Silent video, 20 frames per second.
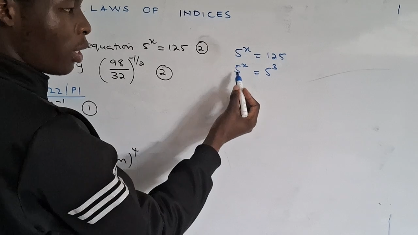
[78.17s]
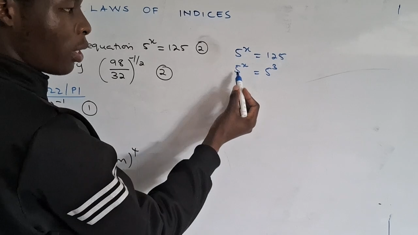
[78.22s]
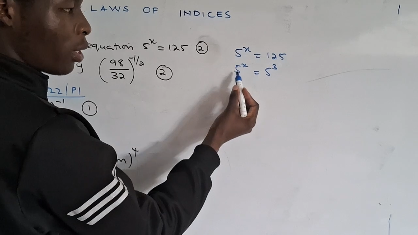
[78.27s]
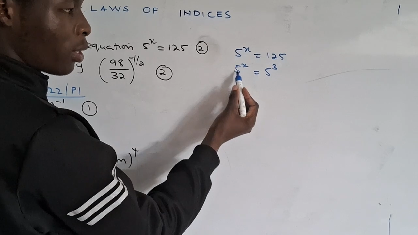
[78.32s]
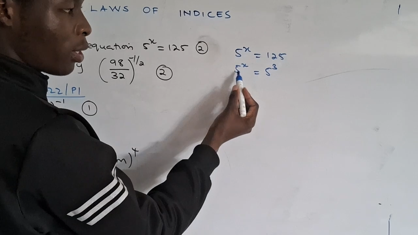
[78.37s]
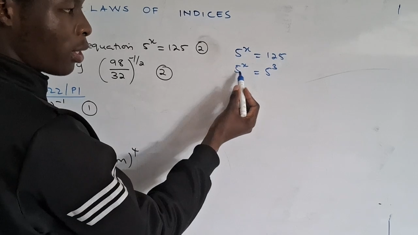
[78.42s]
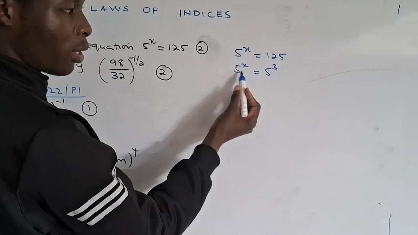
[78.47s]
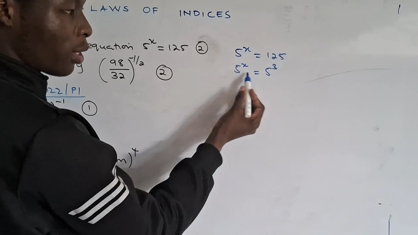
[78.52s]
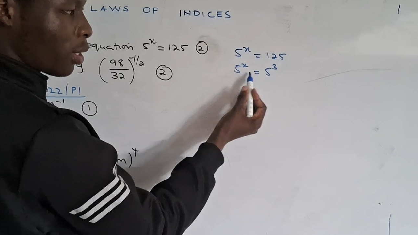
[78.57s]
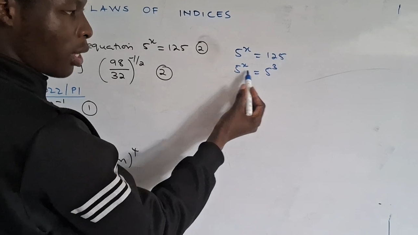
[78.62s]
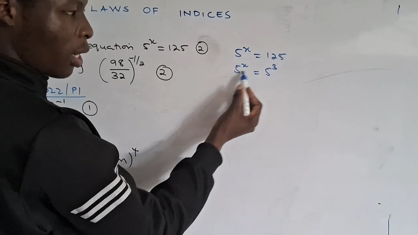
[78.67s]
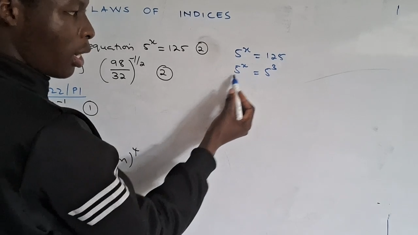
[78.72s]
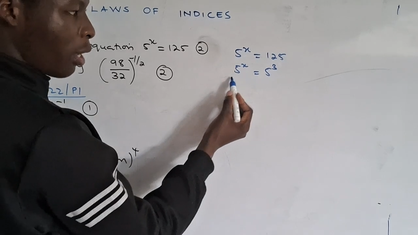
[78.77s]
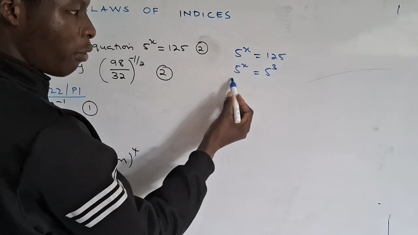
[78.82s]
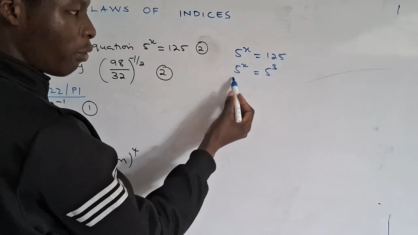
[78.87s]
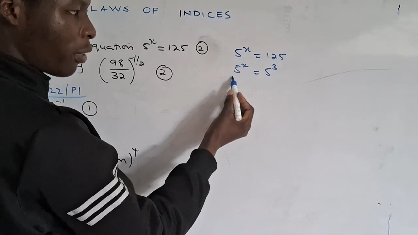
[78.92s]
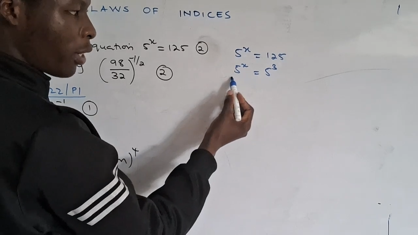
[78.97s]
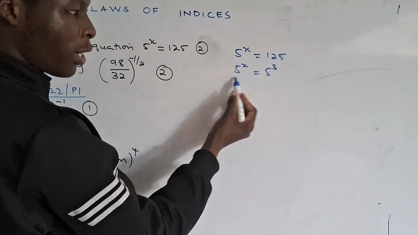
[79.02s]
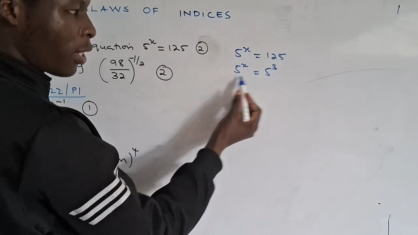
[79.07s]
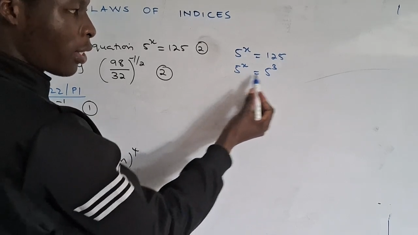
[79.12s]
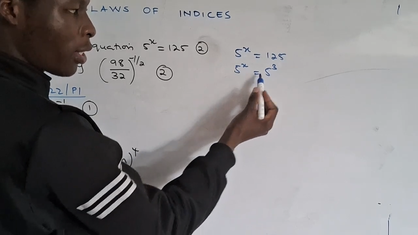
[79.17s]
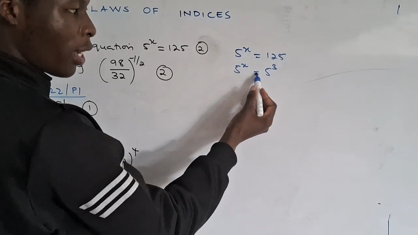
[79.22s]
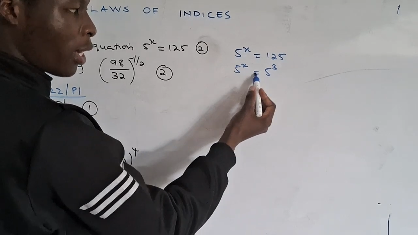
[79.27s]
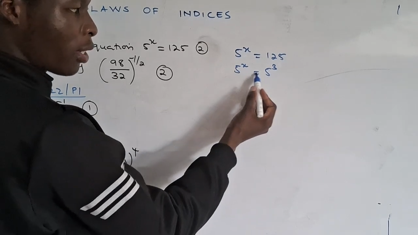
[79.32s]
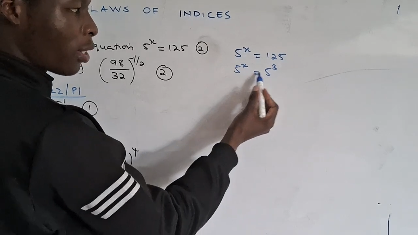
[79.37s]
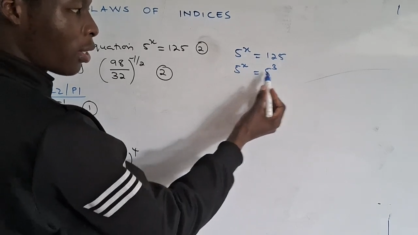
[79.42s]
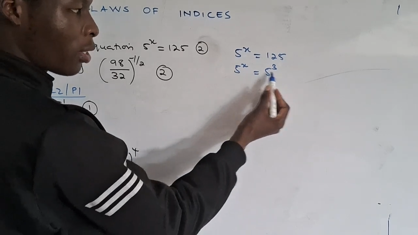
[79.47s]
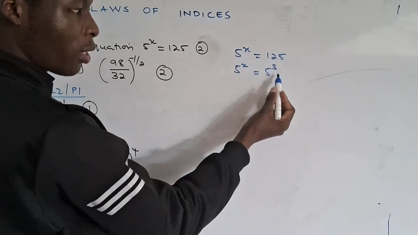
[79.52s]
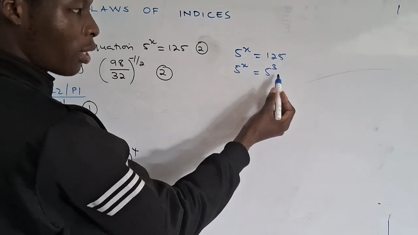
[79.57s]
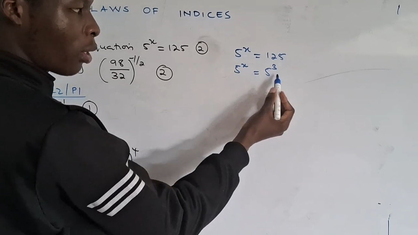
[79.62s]
Since the left hand side
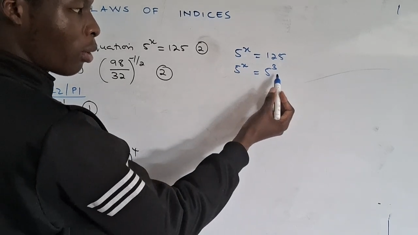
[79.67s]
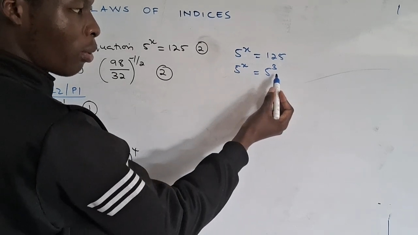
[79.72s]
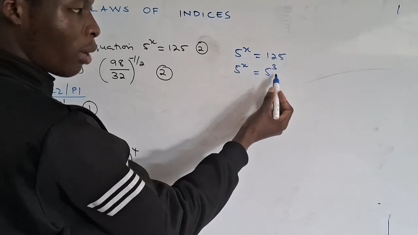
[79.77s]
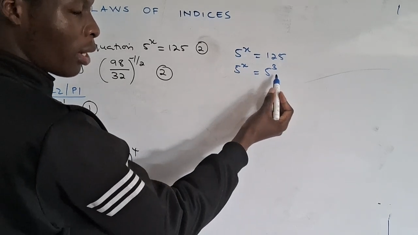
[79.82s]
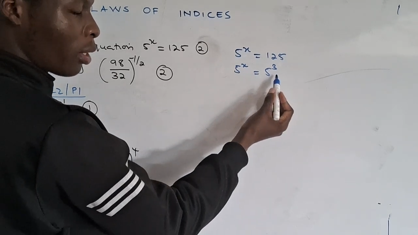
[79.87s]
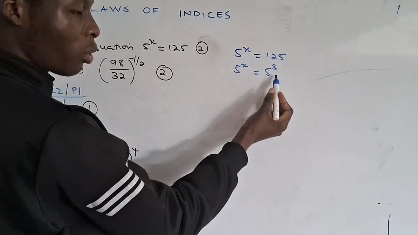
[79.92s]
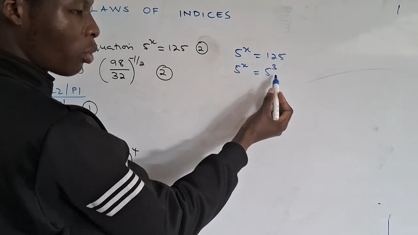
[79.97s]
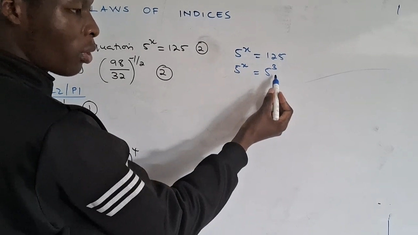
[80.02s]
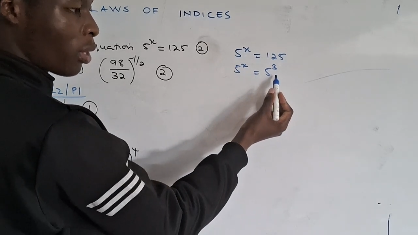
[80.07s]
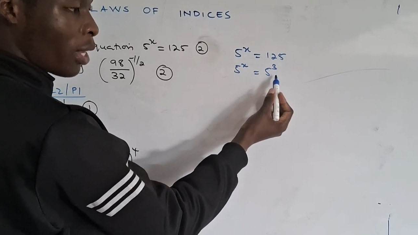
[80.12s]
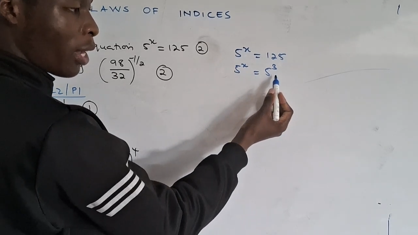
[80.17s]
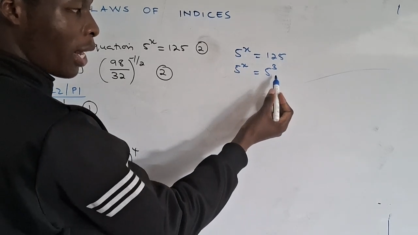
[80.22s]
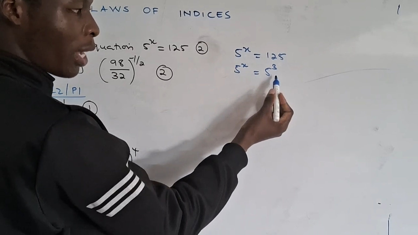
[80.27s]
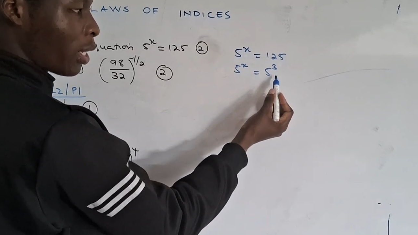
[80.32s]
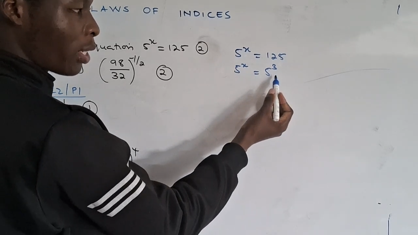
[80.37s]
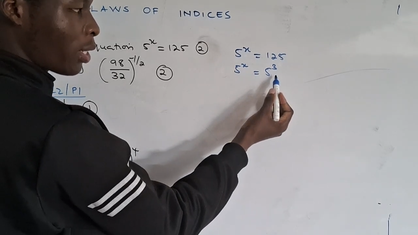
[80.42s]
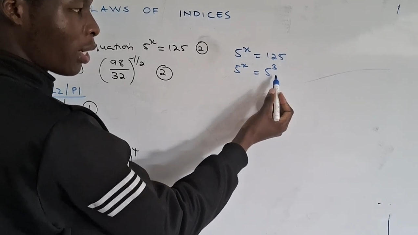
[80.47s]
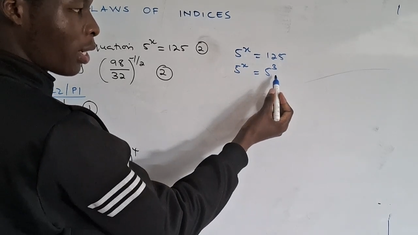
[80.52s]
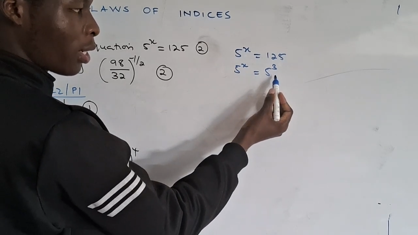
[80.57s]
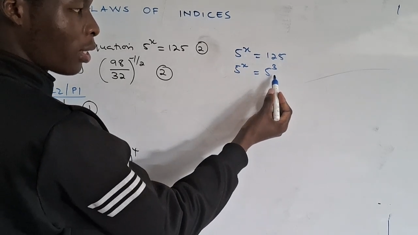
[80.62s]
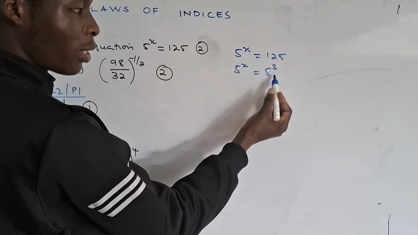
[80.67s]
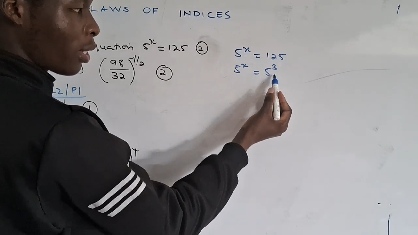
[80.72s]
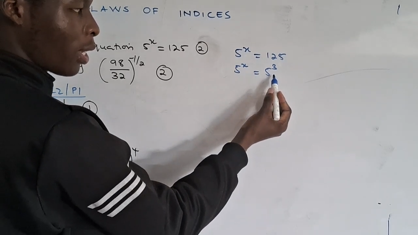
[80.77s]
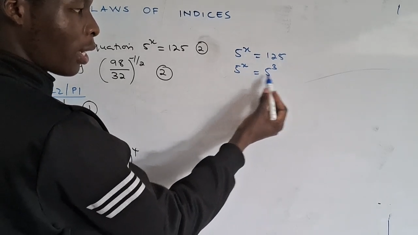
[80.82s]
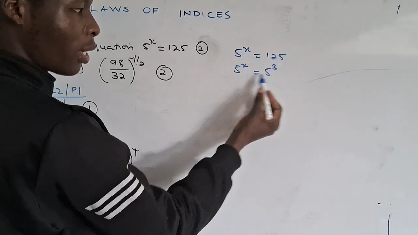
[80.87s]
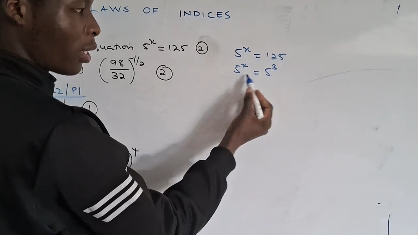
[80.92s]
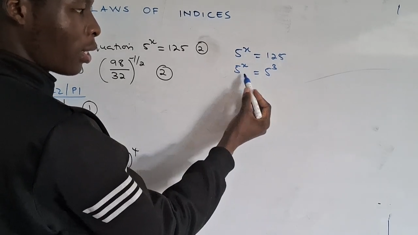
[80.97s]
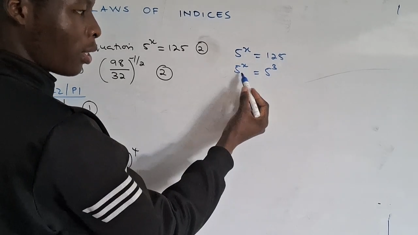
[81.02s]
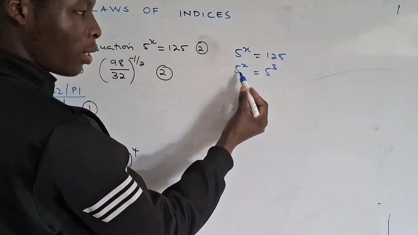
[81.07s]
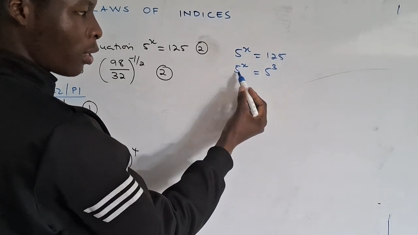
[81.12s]
is equal to the right hand
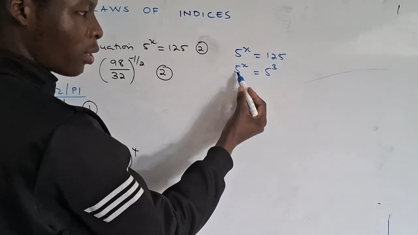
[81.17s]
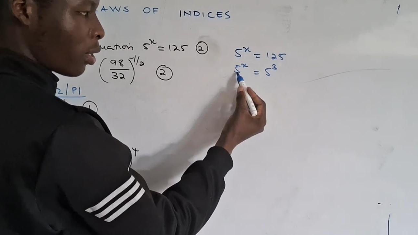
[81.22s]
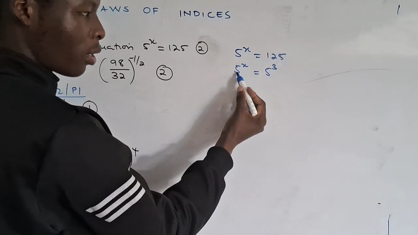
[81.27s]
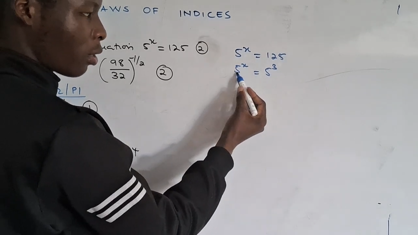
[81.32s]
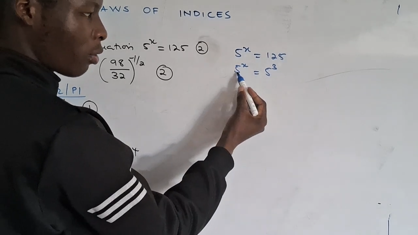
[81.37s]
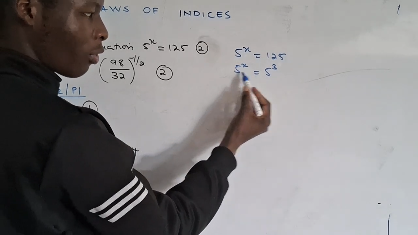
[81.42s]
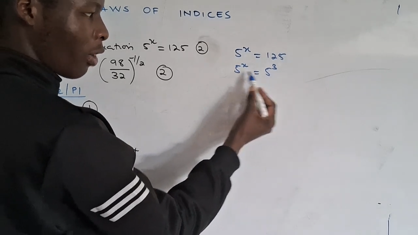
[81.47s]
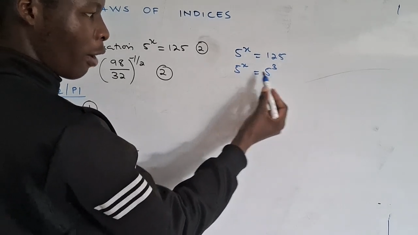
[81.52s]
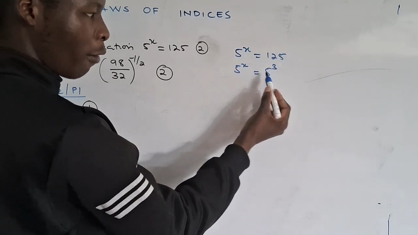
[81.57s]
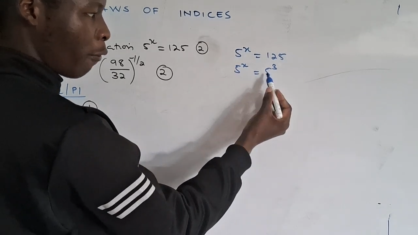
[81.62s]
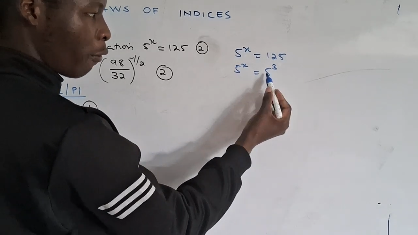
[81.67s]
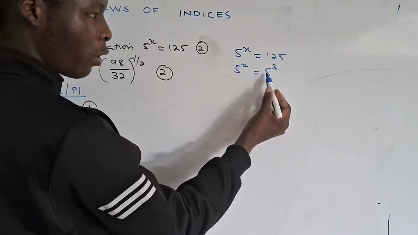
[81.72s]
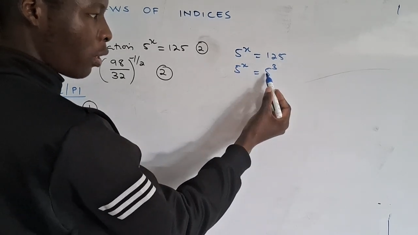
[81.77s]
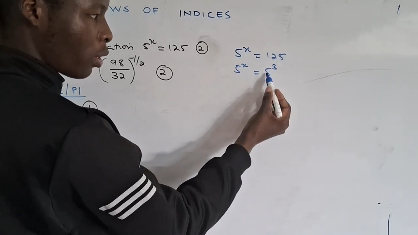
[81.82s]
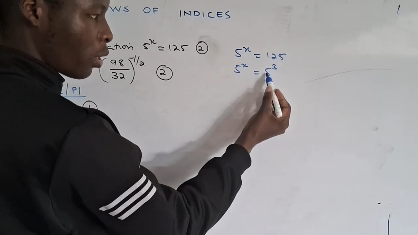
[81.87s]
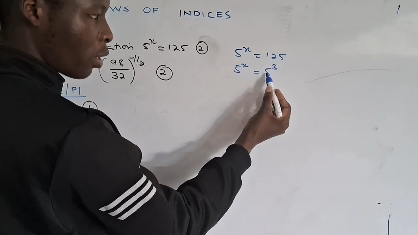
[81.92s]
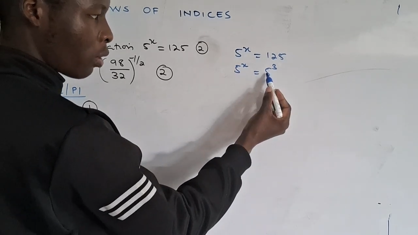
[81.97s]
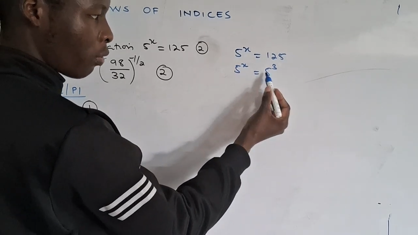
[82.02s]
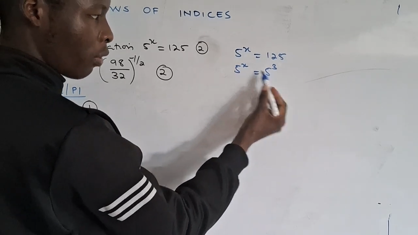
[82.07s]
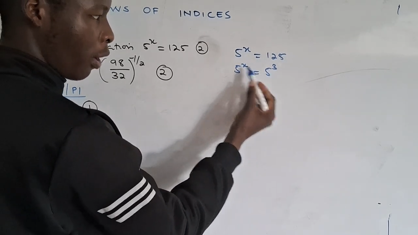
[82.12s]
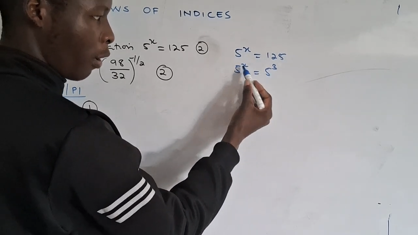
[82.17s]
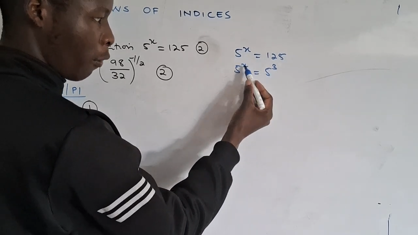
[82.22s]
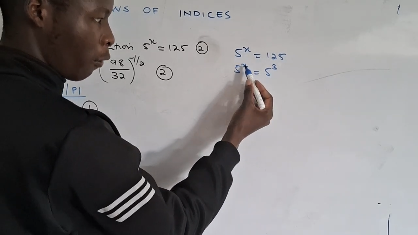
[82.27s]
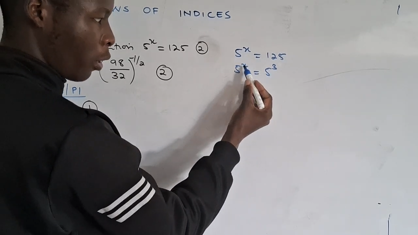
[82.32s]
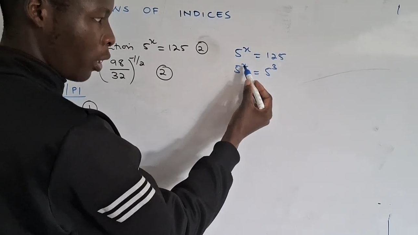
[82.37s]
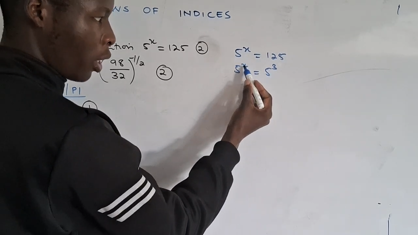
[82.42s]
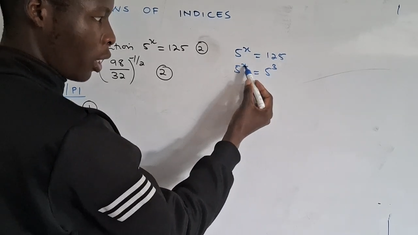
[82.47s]
side, this is 5, this is 5.